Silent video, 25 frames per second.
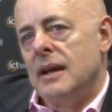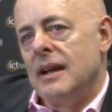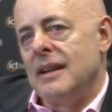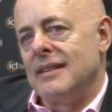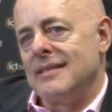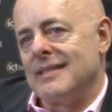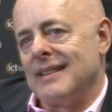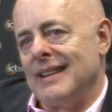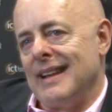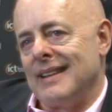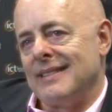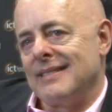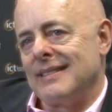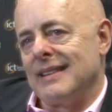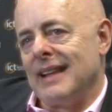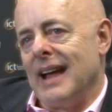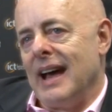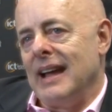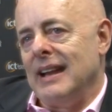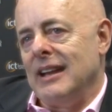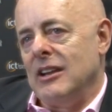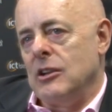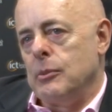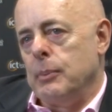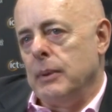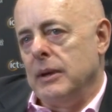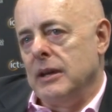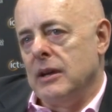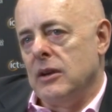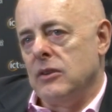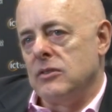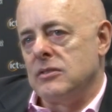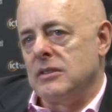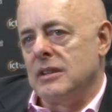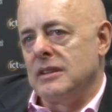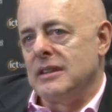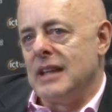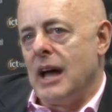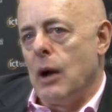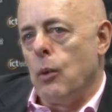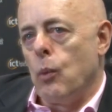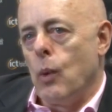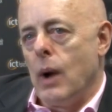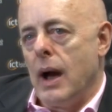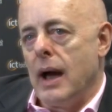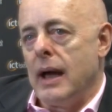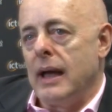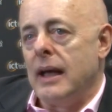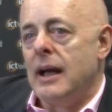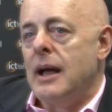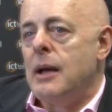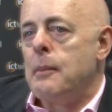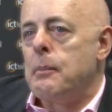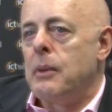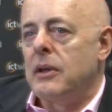it's less likely to be used in that way,